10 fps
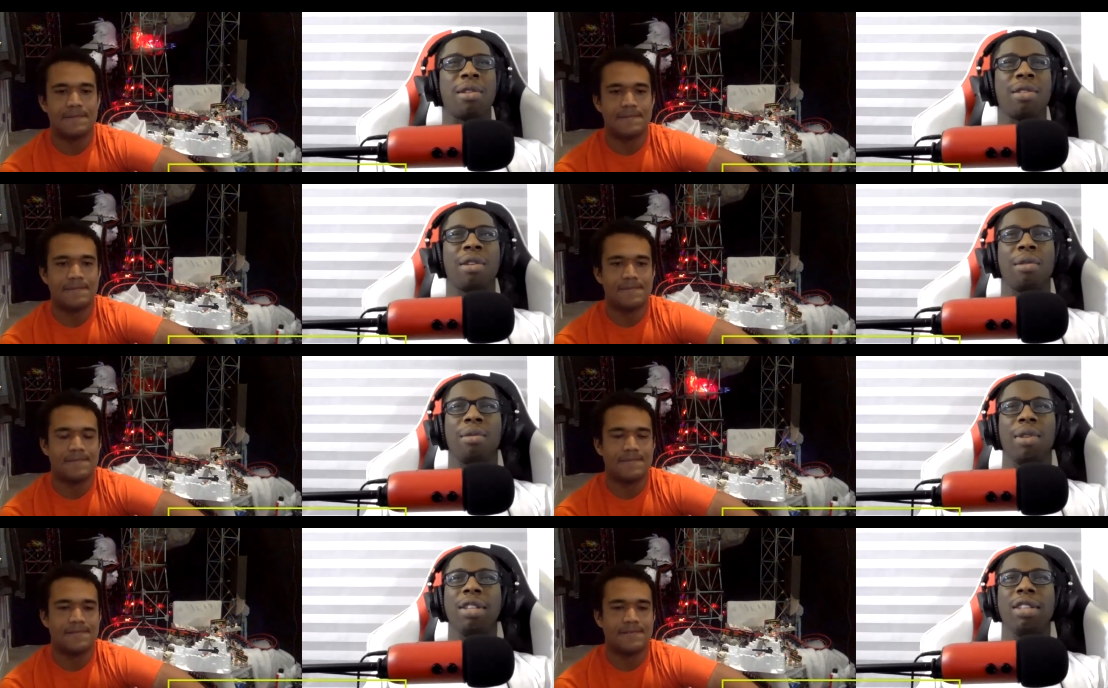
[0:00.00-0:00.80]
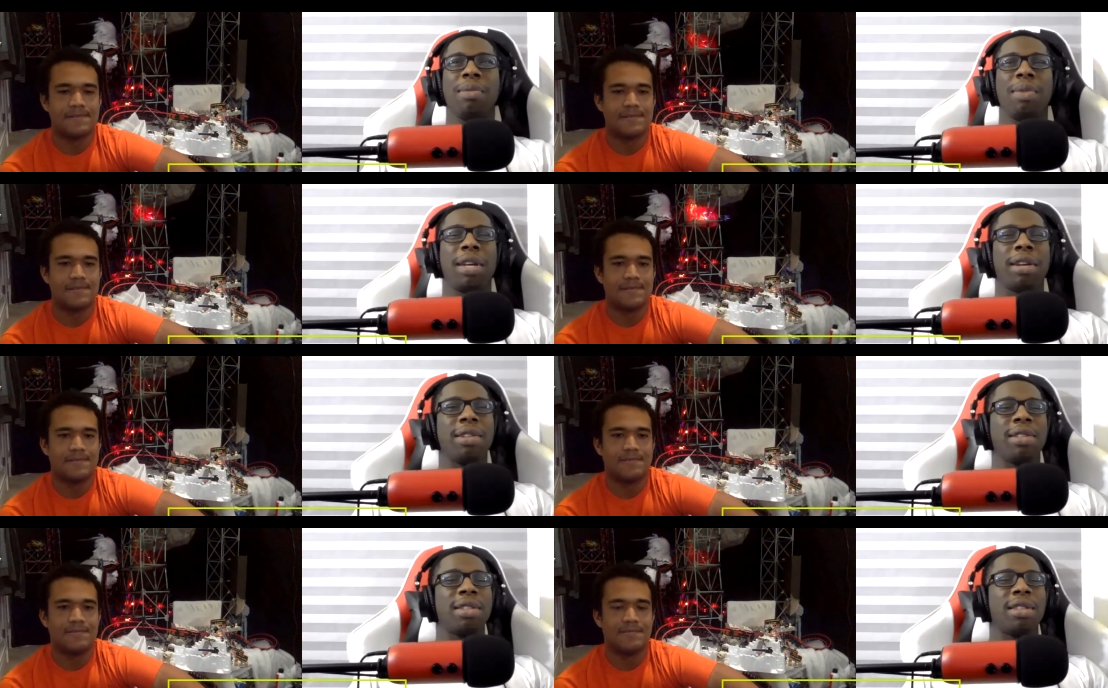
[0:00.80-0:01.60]
Speaker 1: there really?
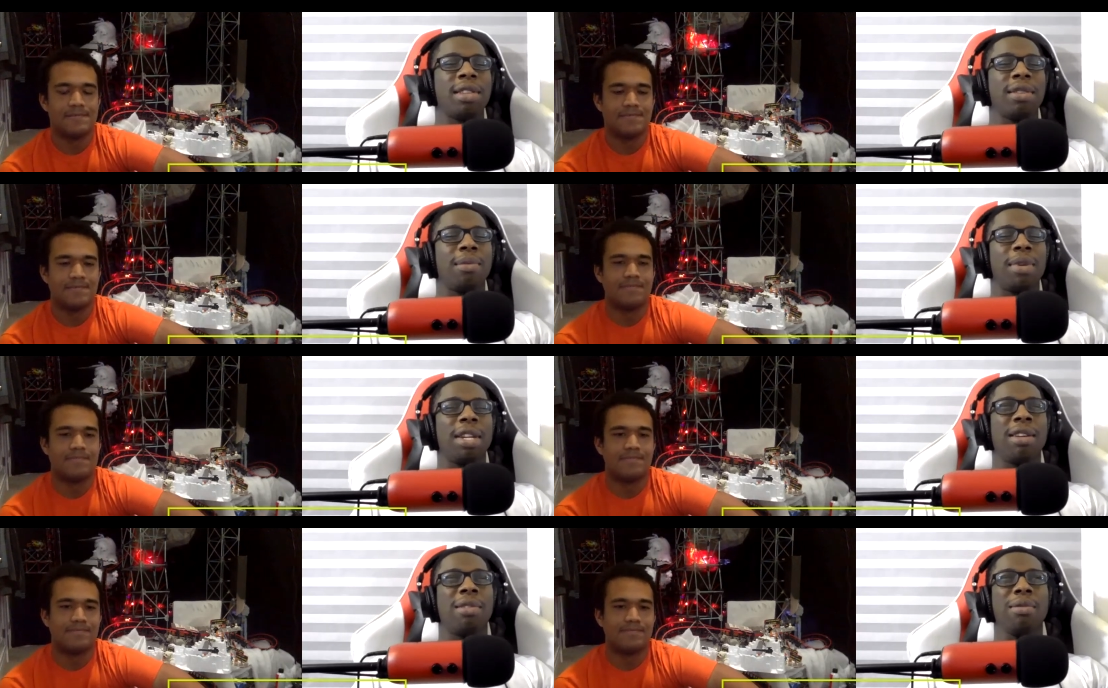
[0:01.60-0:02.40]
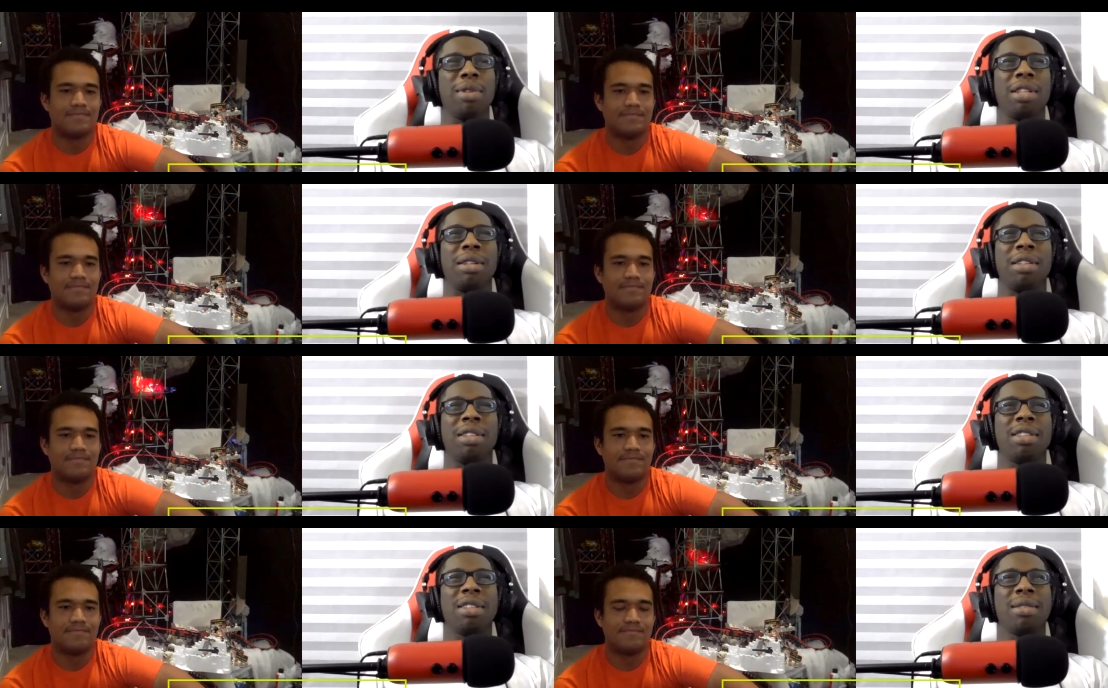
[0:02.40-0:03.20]
Because we don't really
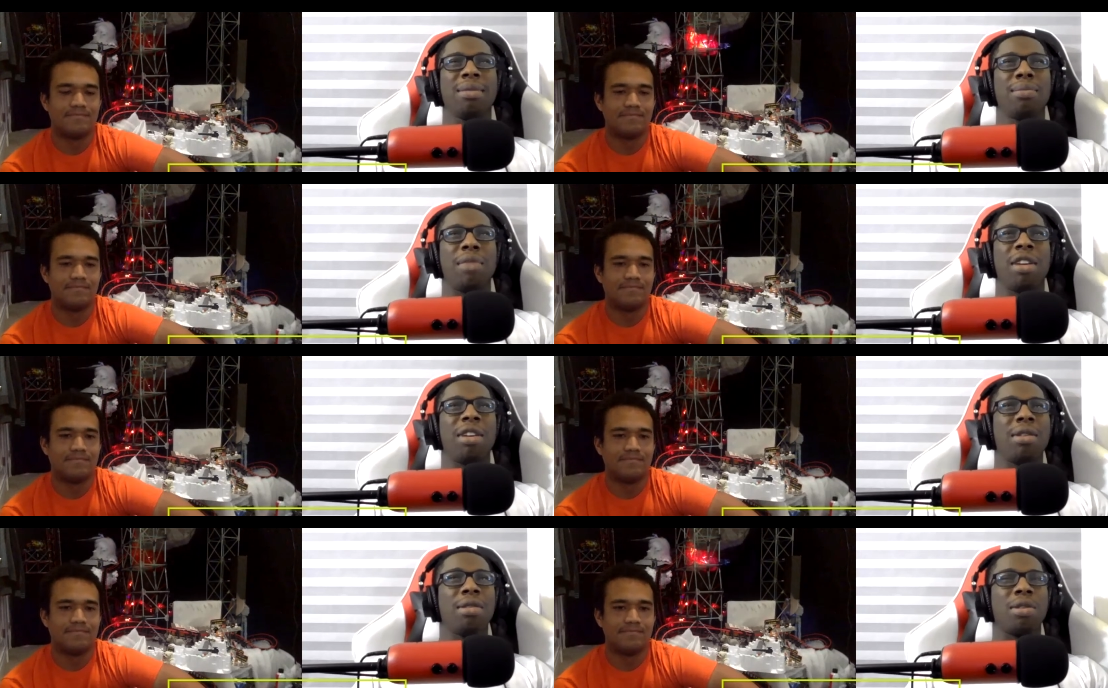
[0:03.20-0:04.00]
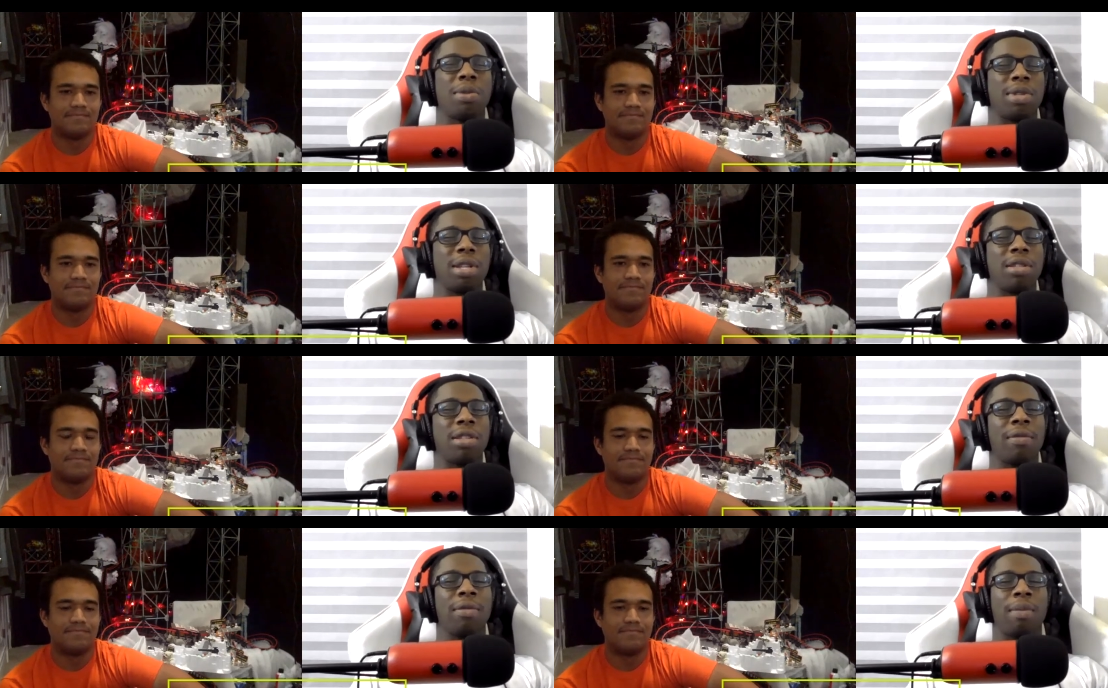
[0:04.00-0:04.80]
make a huge percentage
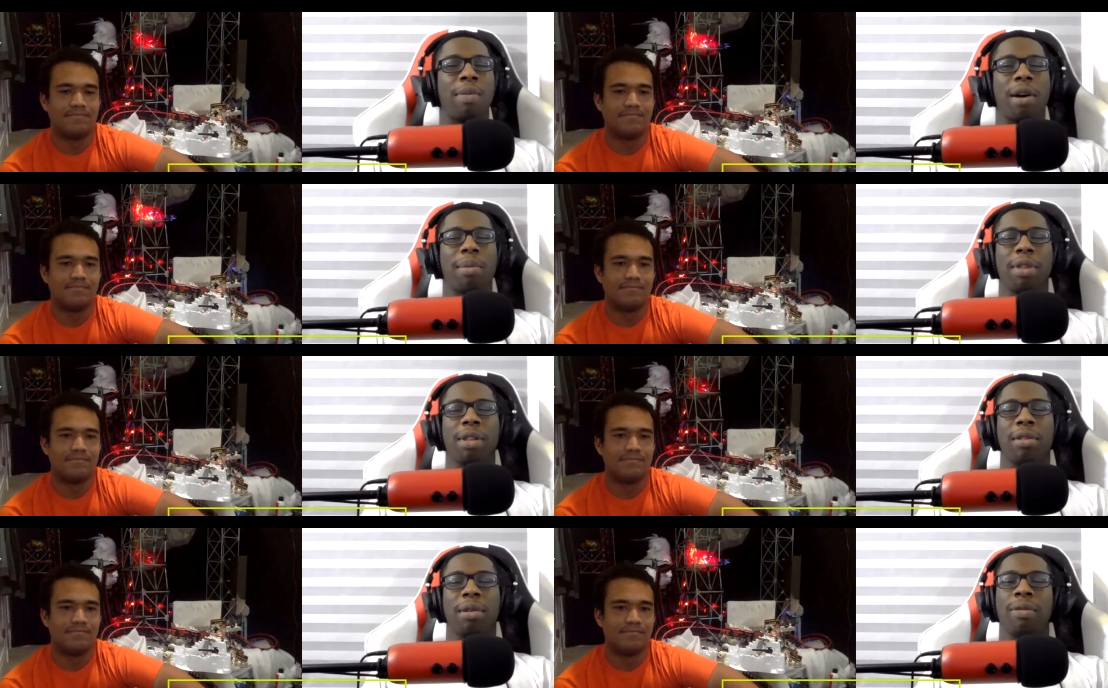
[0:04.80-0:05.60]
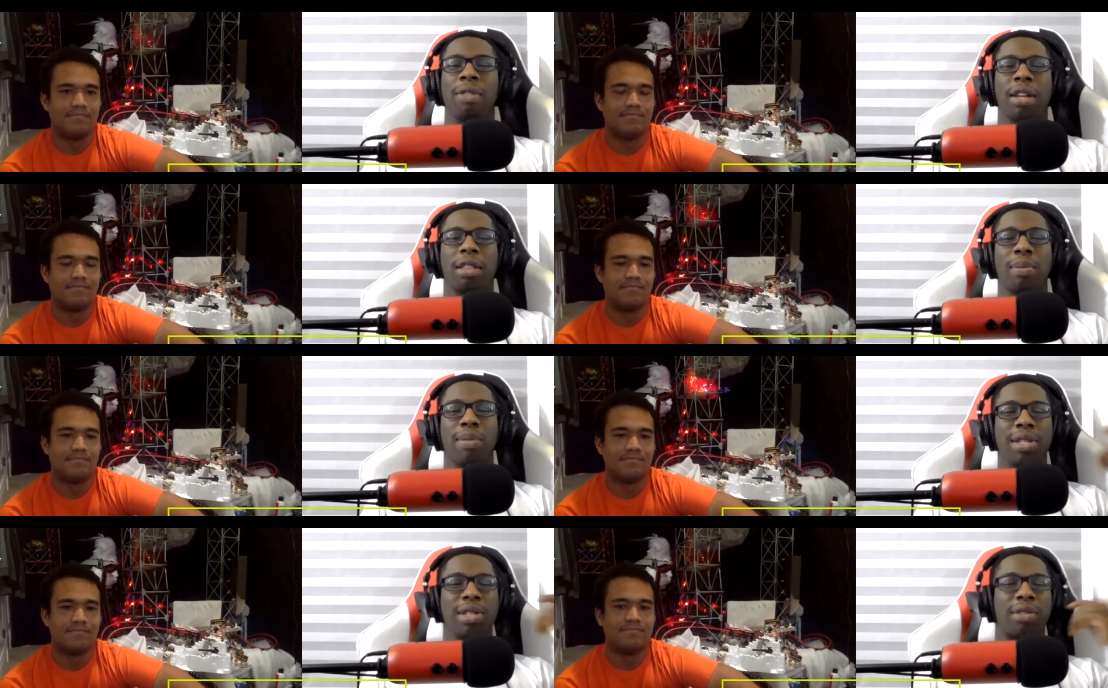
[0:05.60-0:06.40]
of the popular or of like the
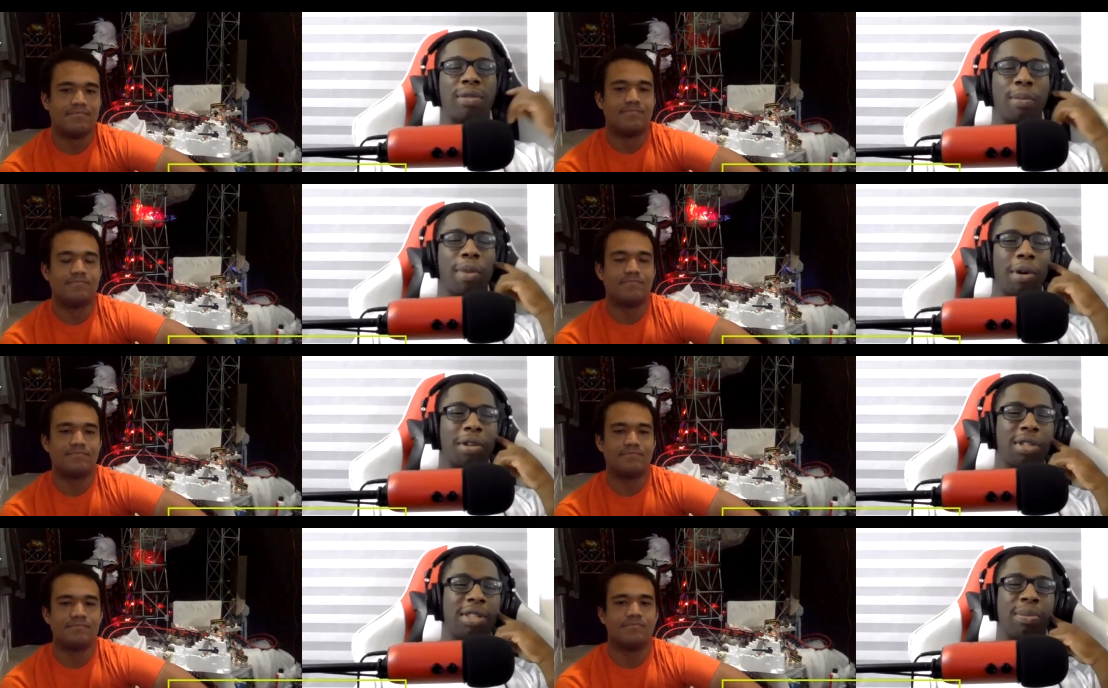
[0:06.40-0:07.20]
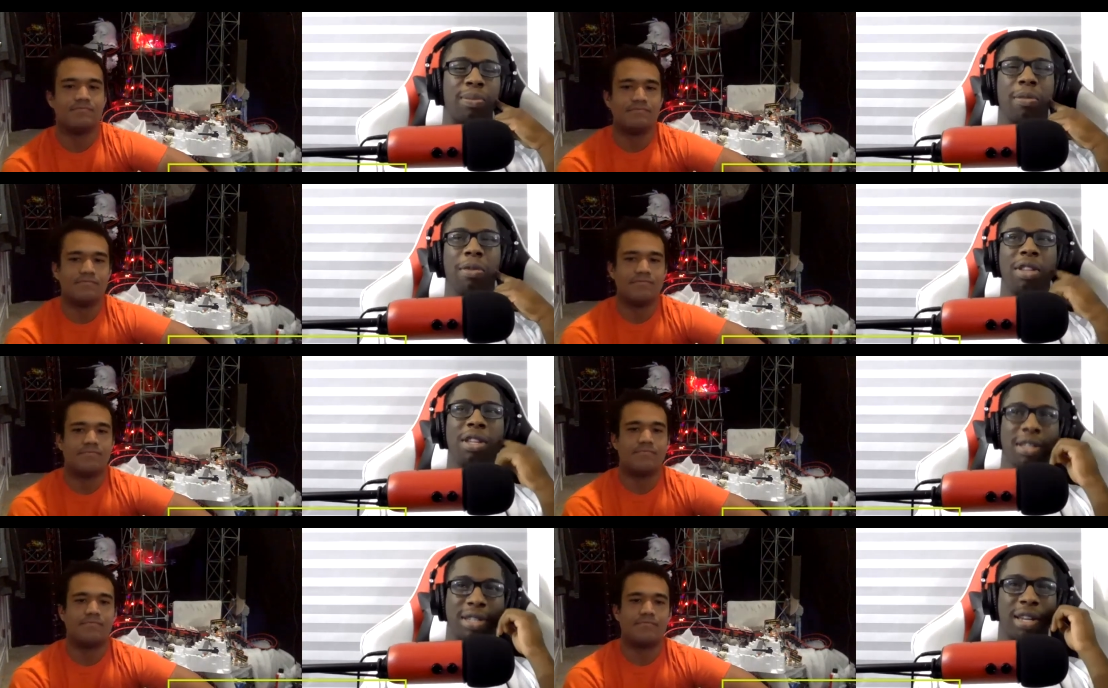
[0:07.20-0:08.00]
business for parks. It
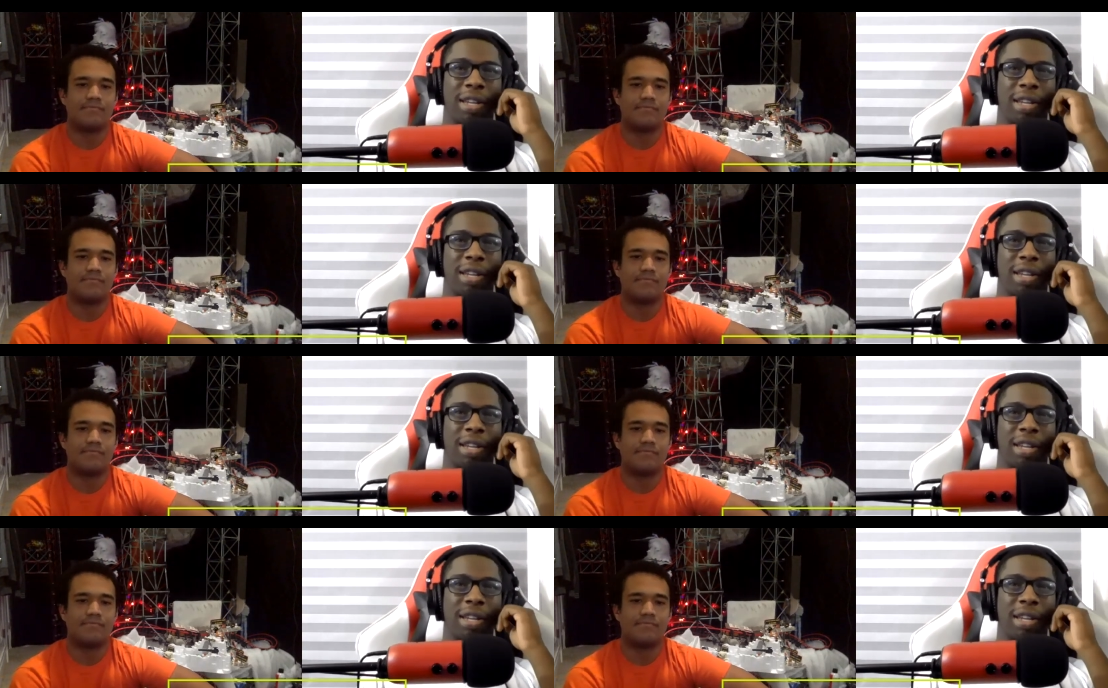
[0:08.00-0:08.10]
really is like